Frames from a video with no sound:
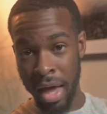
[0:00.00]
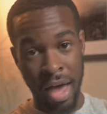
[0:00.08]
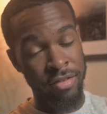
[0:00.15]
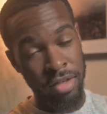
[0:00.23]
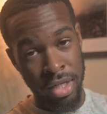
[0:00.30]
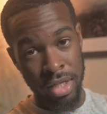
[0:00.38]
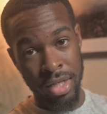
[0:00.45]

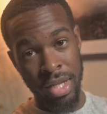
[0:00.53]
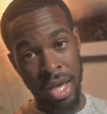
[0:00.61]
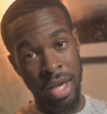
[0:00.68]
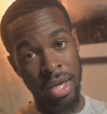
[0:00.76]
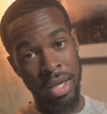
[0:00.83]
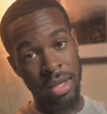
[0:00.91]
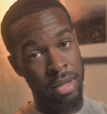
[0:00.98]
Have a good
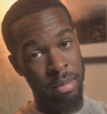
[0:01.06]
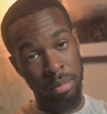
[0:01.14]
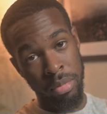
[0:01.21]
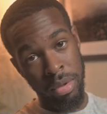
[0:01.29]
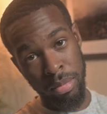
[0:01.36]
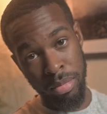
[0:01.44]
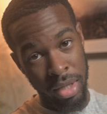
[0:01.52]
day.
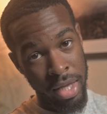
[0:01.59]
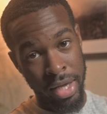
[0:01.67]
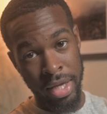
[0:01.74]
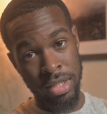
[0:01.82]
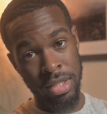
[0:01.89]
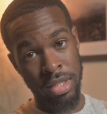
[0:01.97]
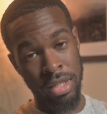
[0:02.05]
Be
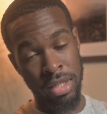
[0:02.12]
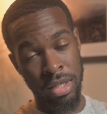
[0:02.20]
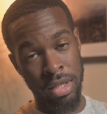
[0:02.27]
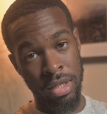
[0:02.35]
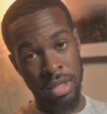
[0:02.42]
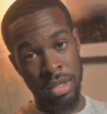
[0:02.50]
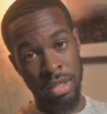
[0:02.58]
blessed.
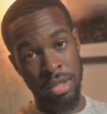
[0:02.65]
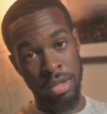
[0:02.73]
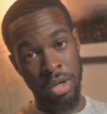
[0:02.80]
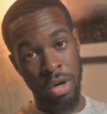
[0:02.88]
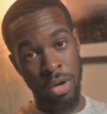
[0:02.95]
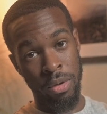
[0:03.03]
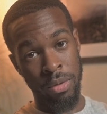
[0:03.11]
You
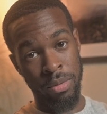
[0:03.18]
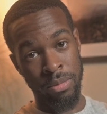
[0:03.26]
know,